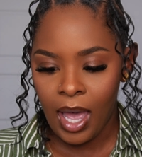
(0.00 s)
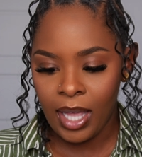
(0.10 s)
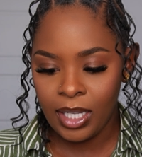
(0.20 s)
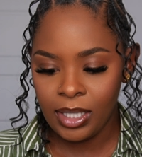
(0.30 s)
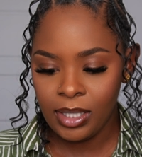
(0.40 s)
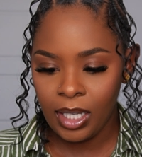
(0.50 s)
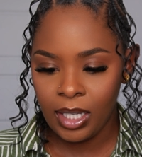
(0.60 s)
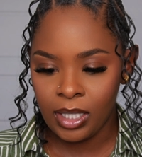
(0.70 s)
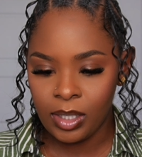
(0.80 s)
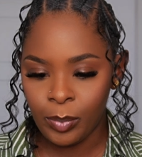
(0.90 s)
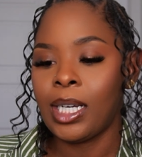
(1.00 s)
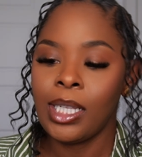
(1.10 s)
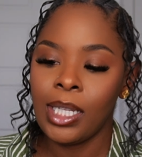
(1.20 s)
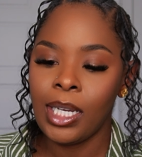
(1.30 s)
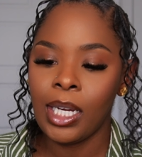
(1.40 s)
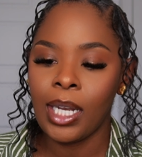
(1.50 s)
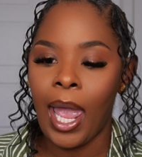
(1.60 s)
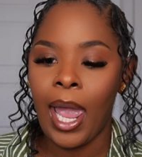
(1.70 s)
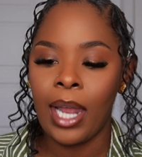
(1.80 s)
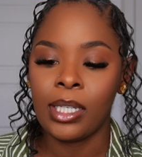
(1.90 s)
And this is clean,
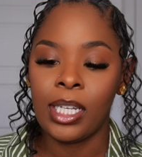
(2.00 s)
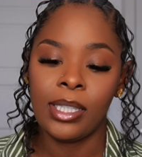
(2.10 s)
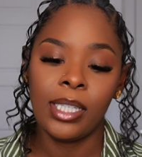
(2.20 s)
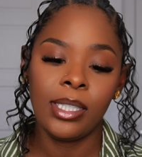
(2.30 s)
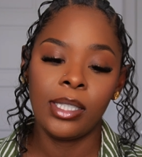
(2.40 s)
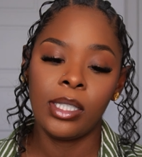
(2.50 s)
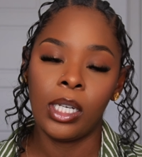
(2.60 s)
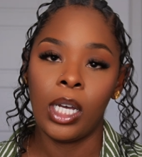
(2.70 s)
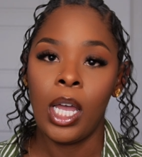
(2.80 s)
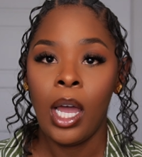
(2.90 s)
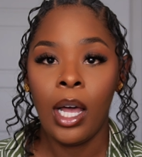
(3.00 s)
and this is to